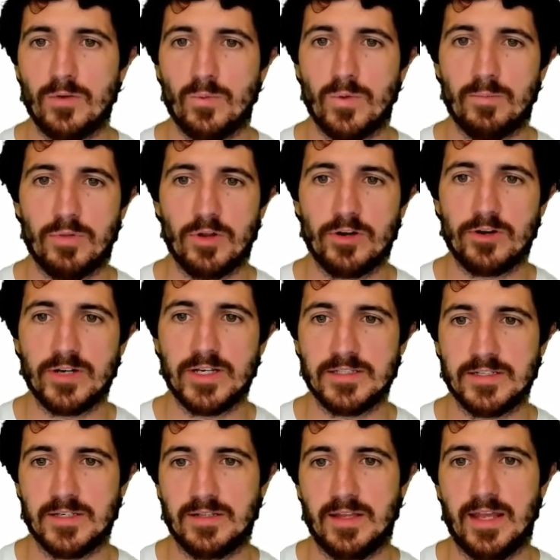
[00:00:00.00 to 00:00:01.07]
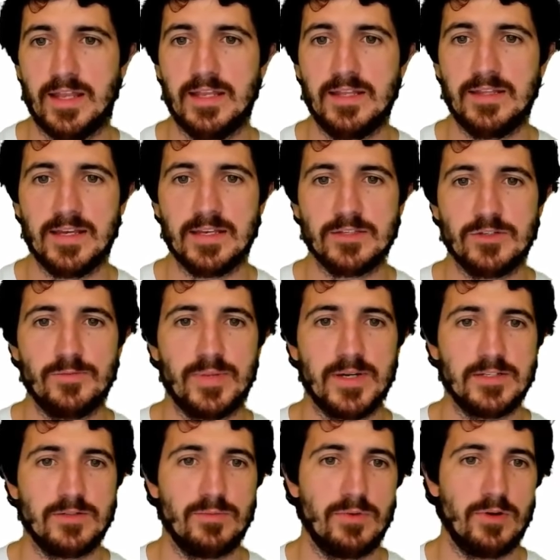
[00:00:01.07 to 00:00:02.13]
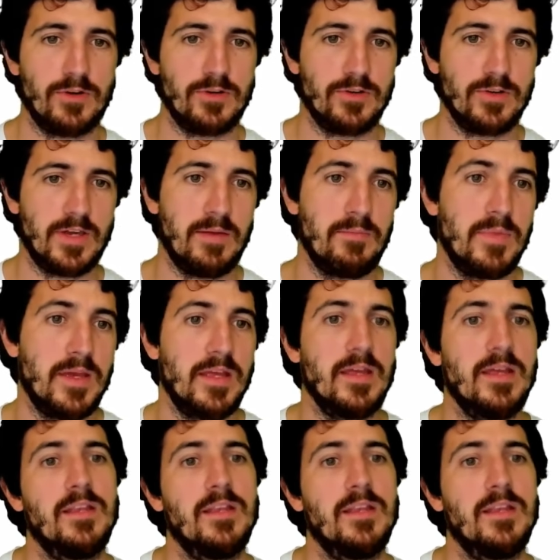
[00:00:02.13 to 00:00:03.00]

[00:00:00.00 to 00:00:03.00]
What Blotter isn't. Any text you pass to Blotter can be